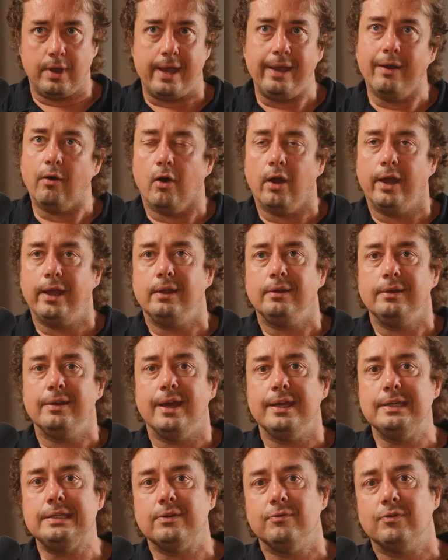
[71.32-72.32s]
AI
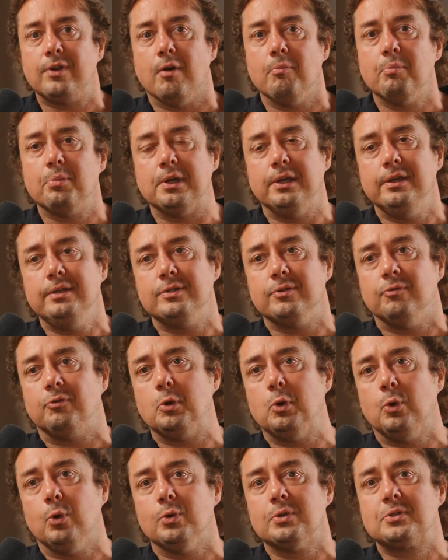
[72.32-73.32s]
native companies, of
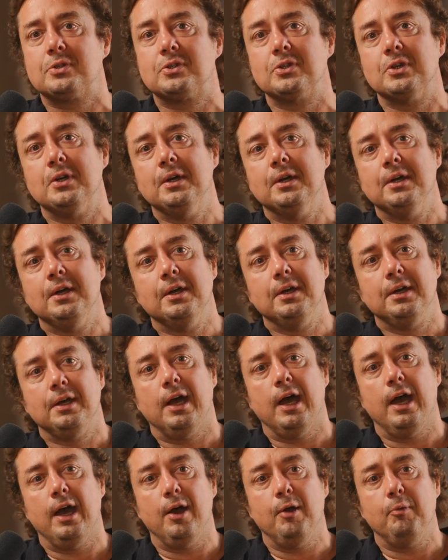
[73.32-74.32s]
course.
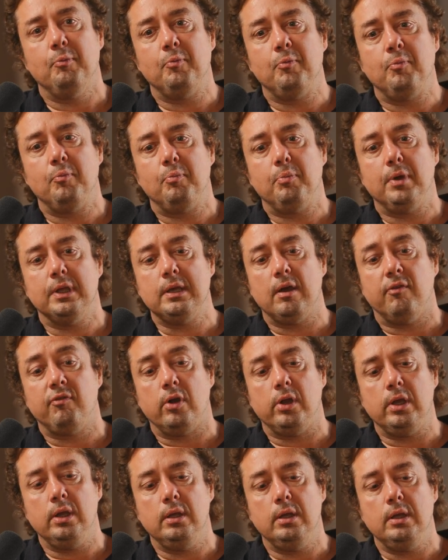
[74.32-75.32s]
But yeah,
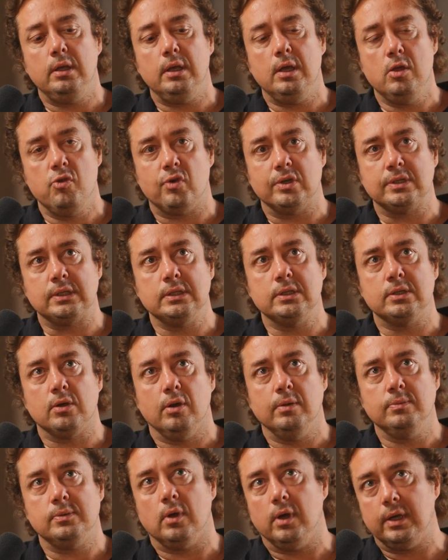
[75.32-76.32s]
very interesting
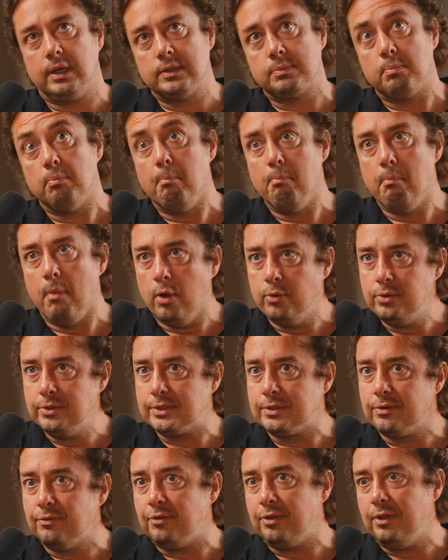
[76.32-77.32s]
times. I guess
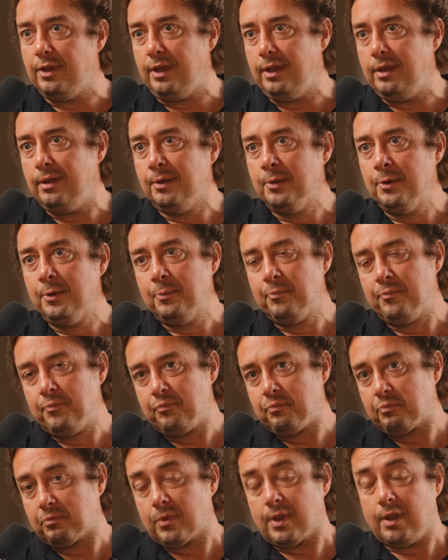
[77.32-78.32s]
most of the
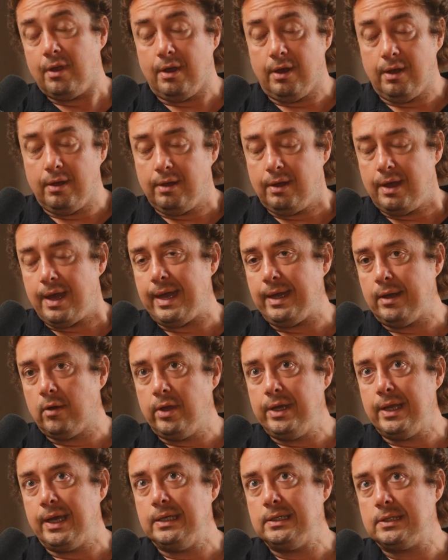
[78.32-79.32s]

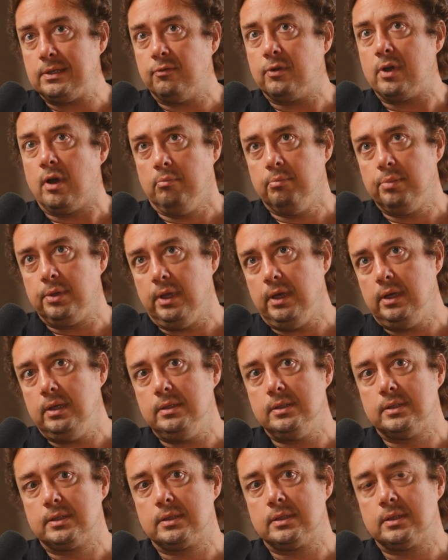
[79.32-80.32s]
AI native
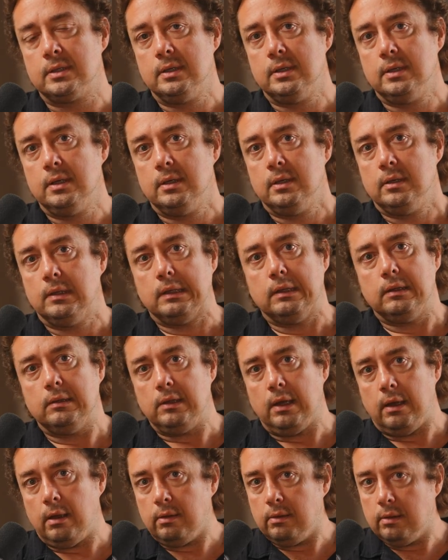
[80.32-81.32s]
companies,
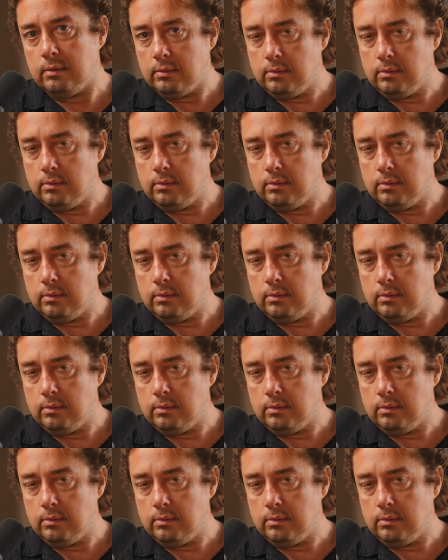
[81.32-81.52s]
they've